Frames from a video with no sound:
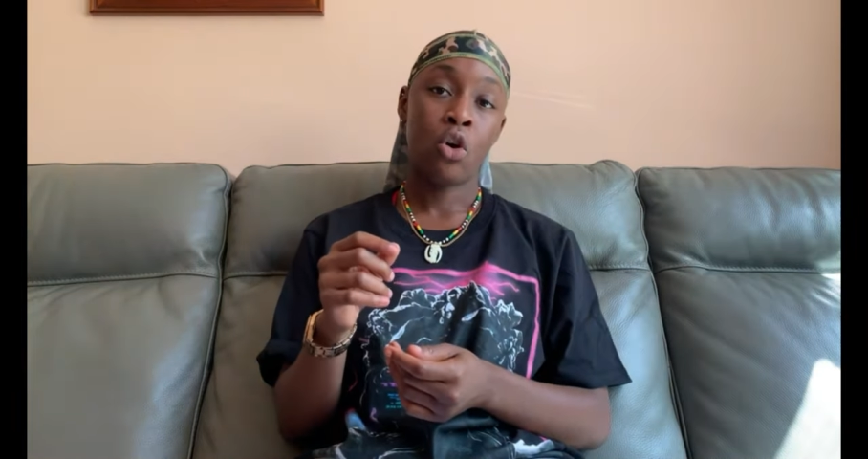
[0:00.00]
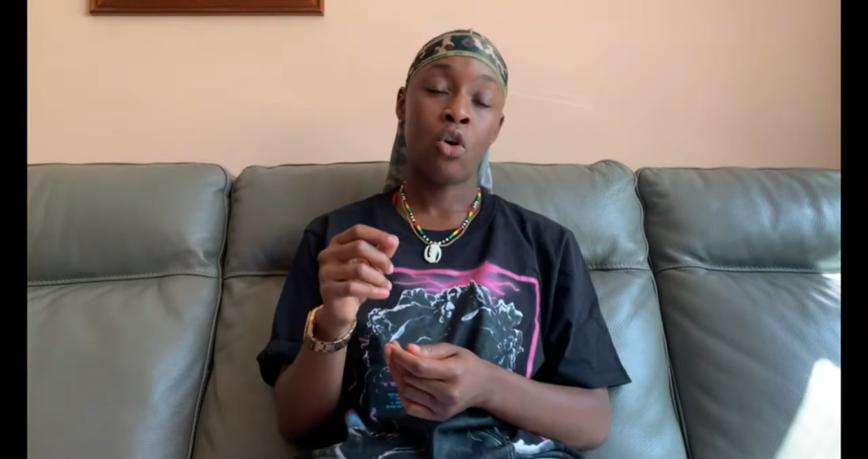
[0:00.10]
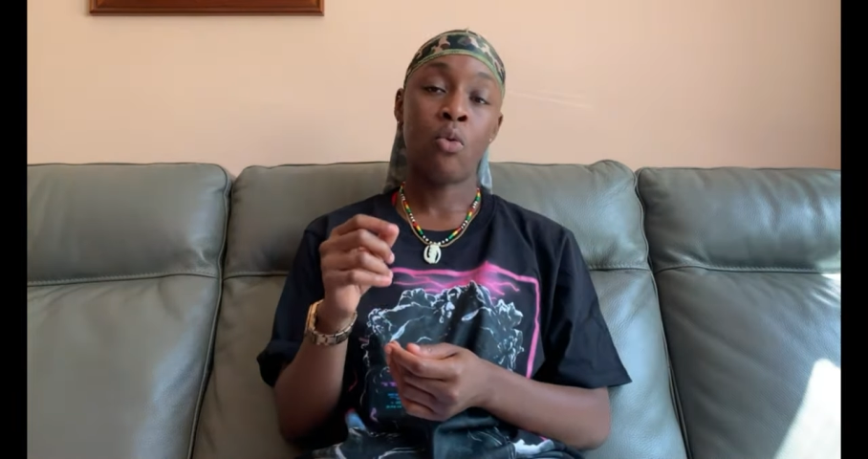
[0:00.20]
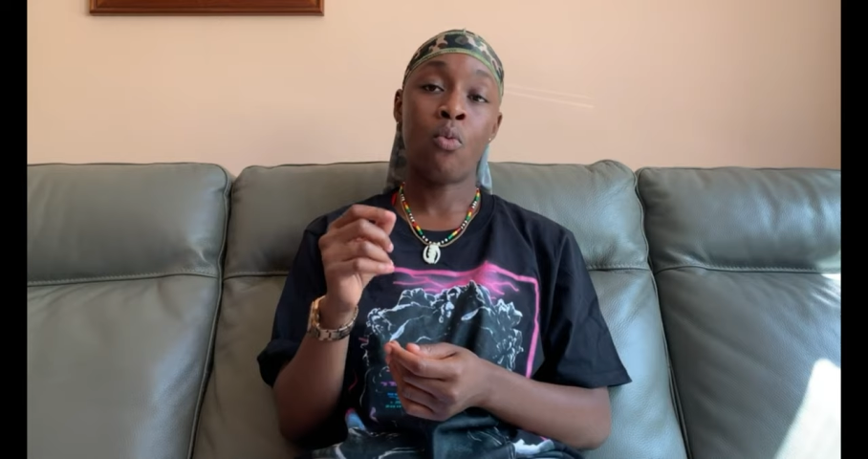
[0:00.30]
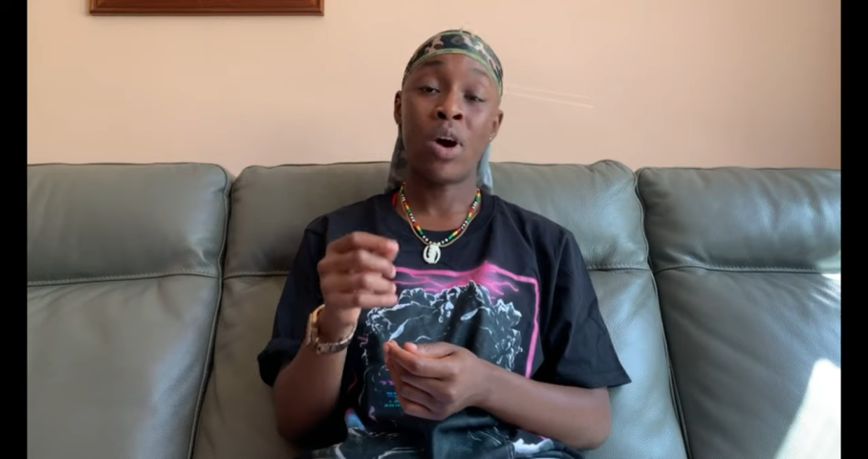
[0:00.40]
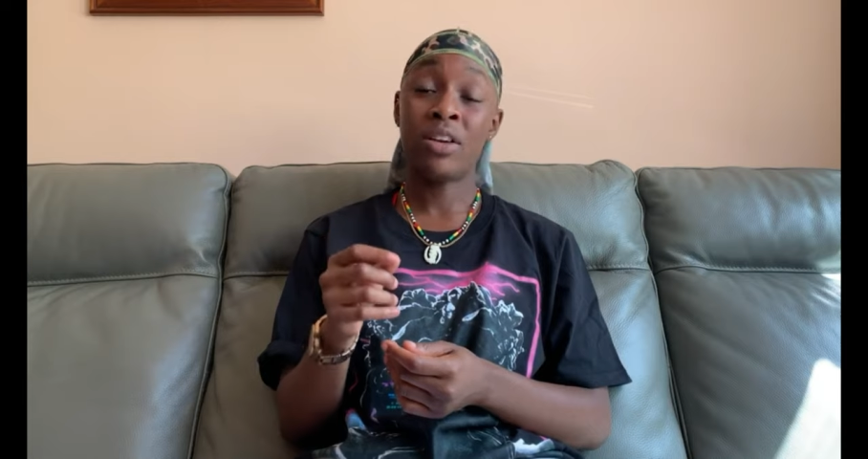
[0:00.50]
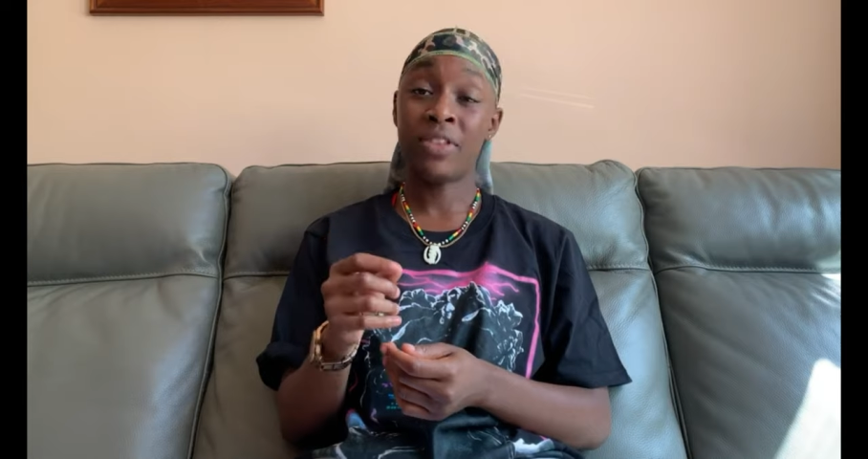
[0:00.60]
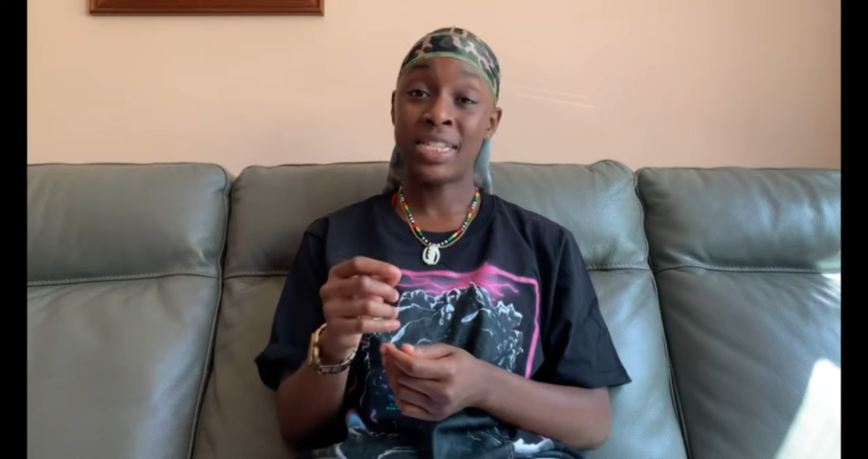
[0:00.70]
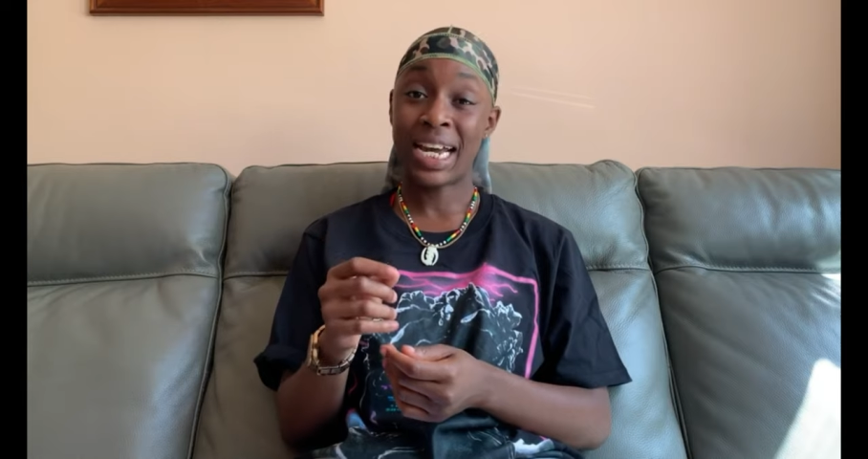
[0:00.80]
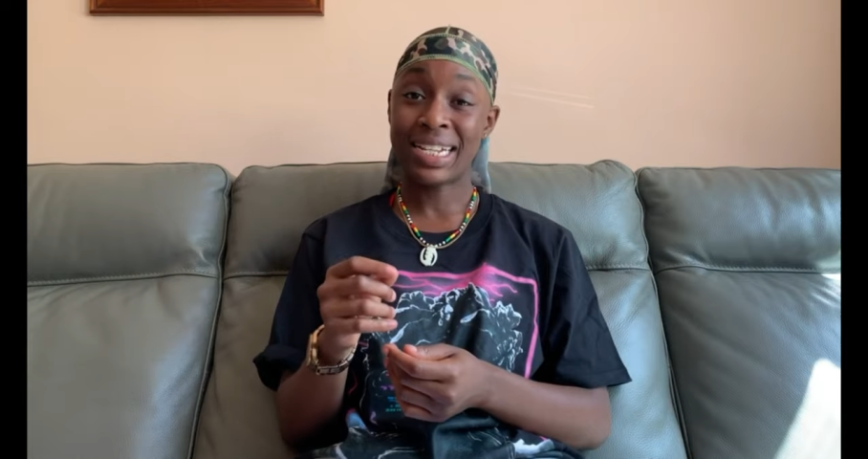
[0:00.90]
on one of
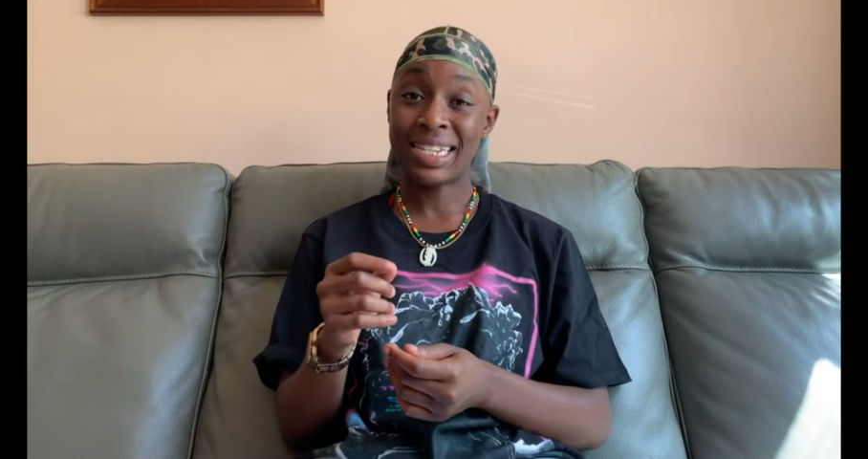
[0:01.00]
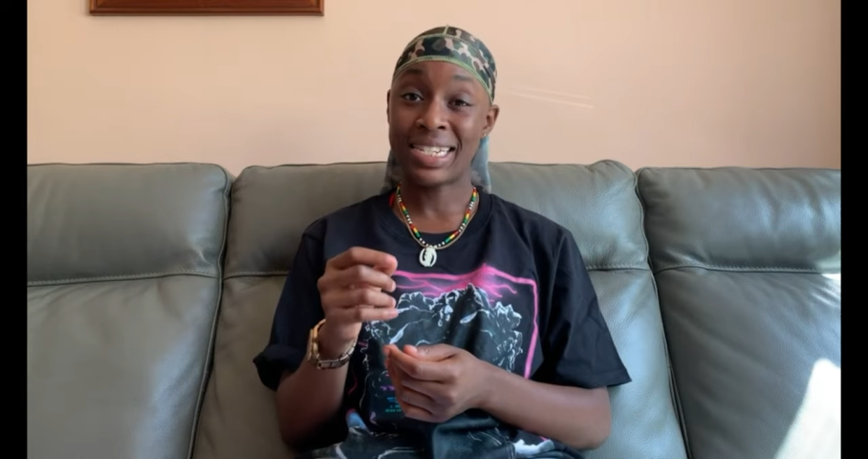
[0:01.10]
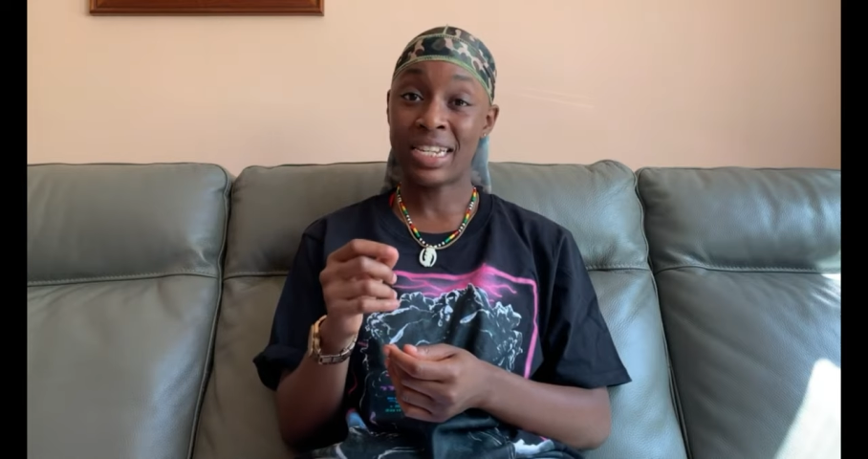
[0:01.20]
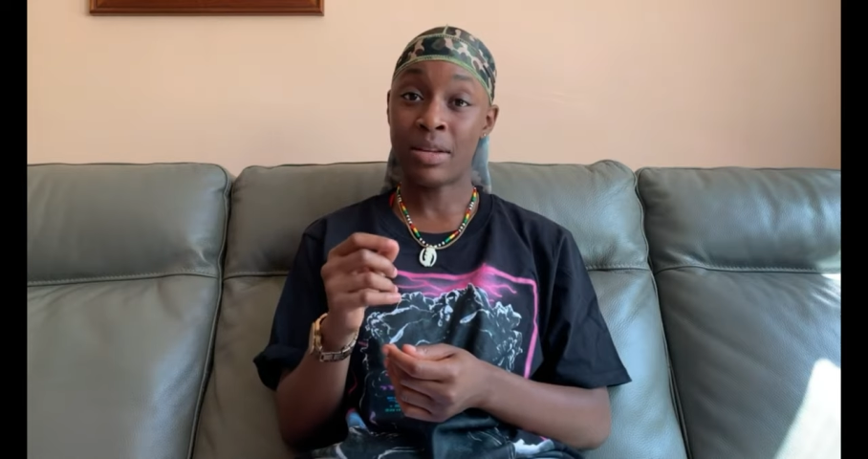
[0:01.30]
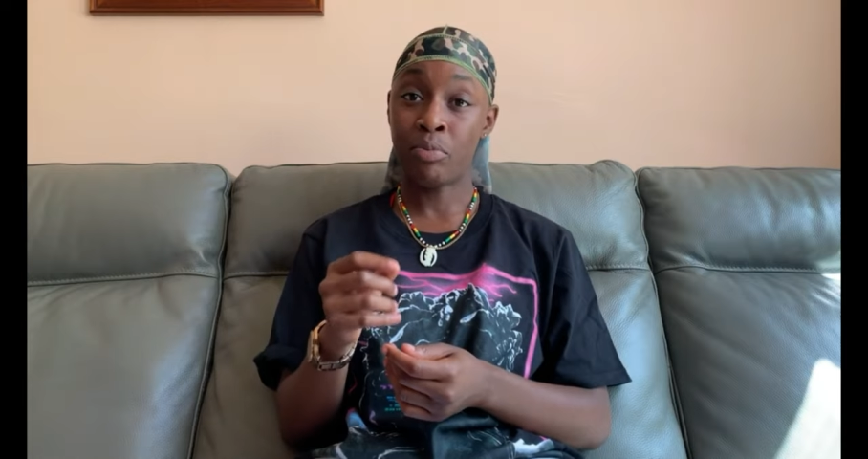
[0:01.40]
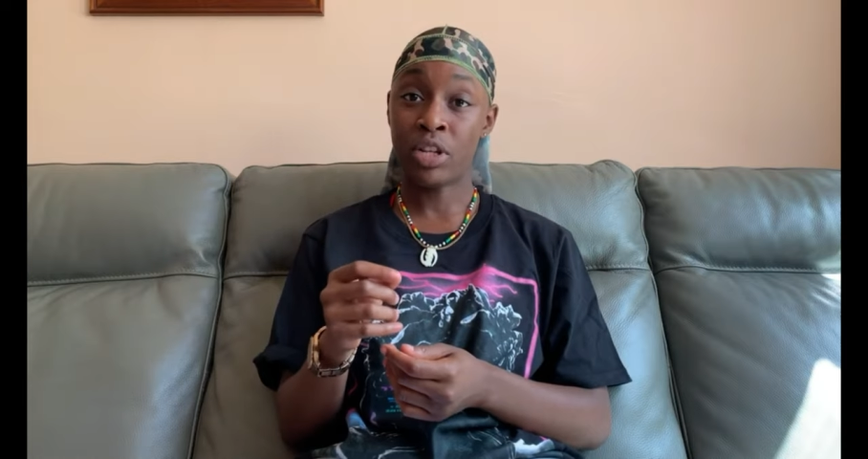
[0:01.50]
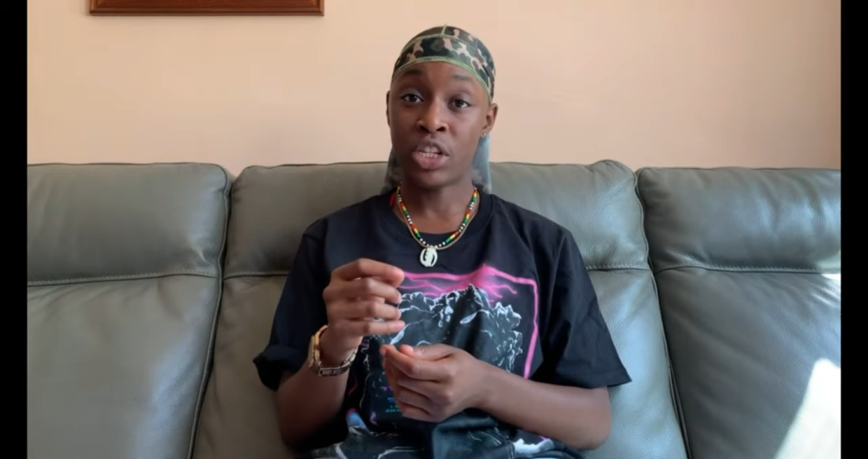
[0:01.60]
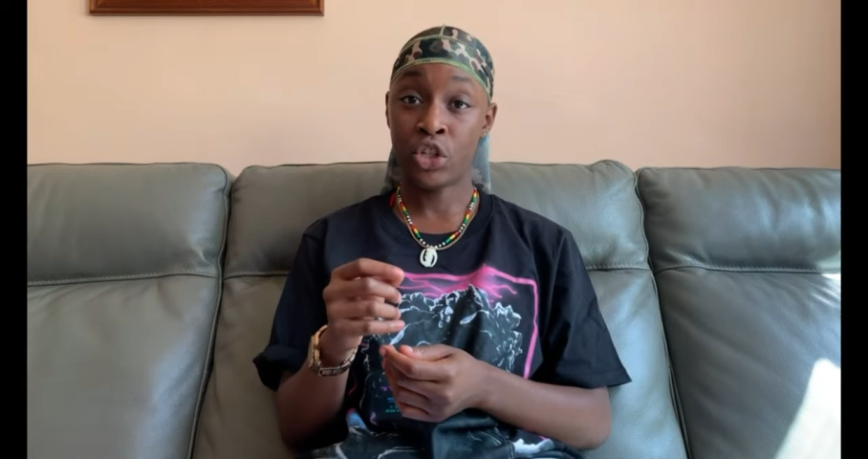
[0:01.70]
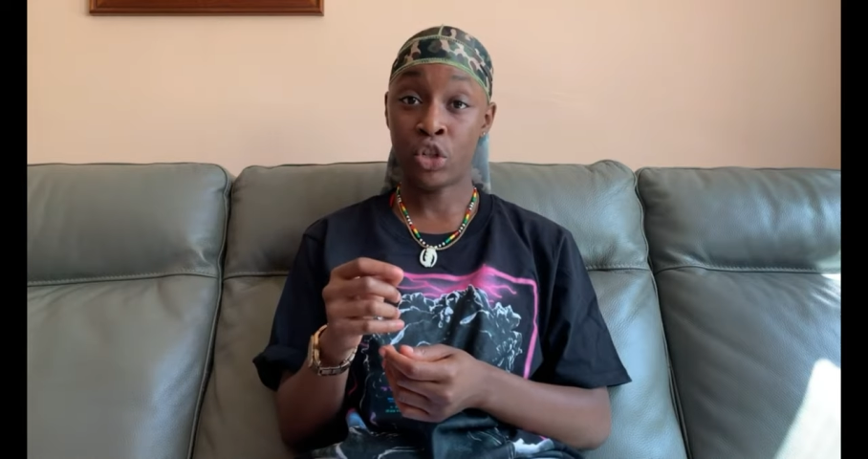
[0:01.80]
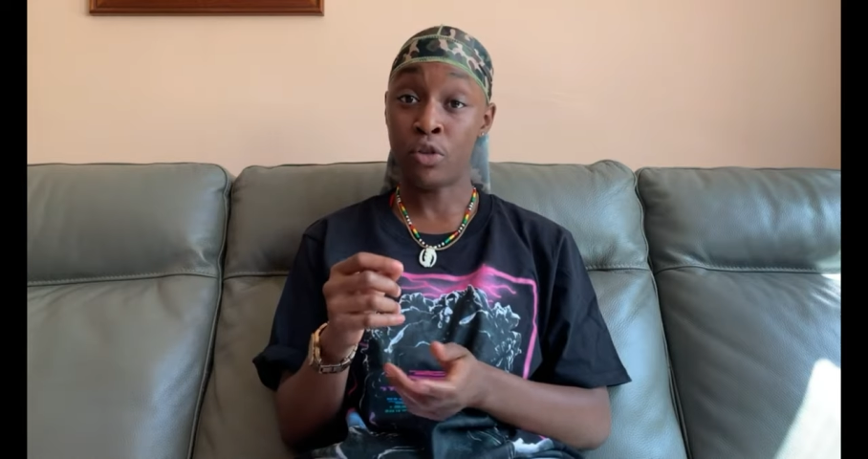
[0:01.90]
the tactics that the British